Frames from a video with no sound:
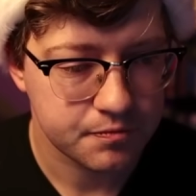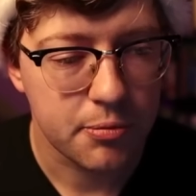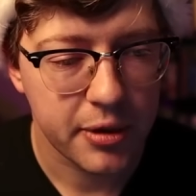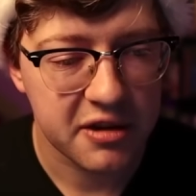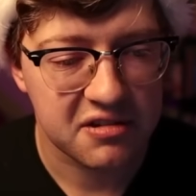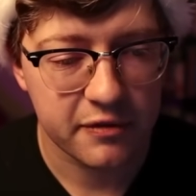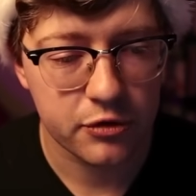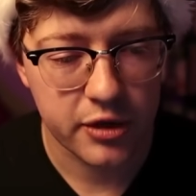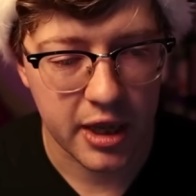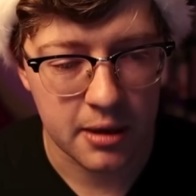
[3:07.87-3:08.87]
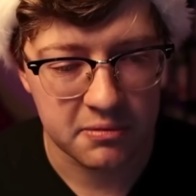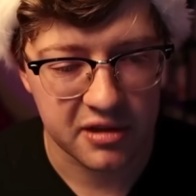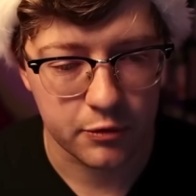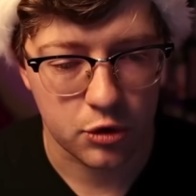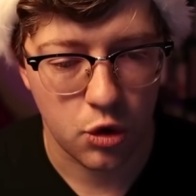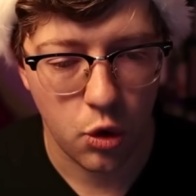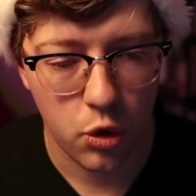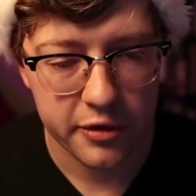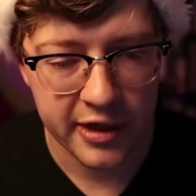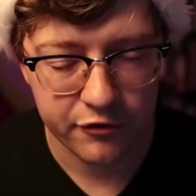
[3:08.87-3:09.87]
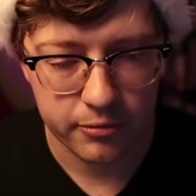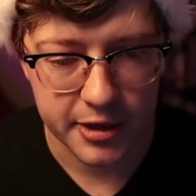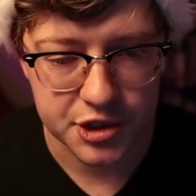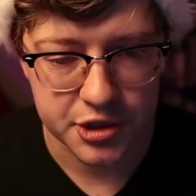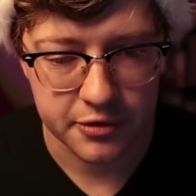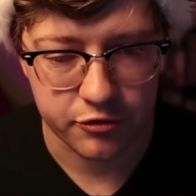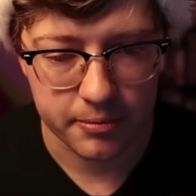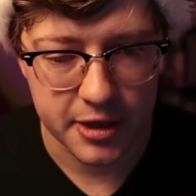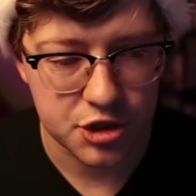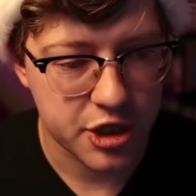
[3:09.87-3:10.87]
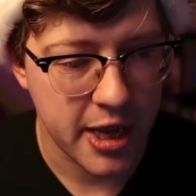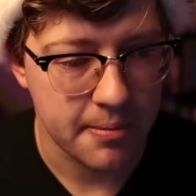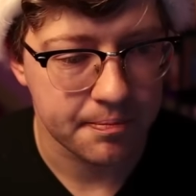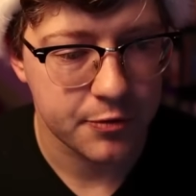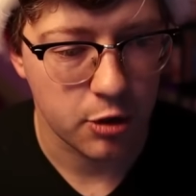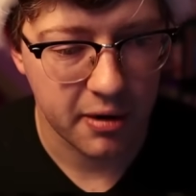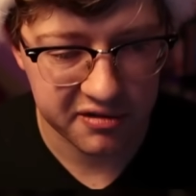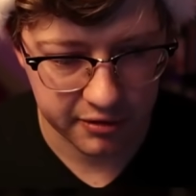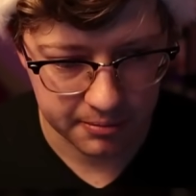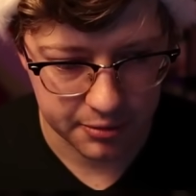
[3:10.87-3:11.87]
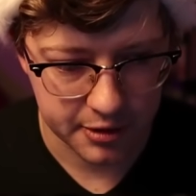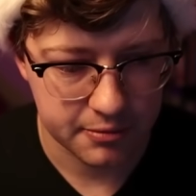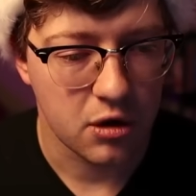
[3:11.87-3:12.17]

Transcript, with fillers: You play several games and record the information from each game, your puzzle input.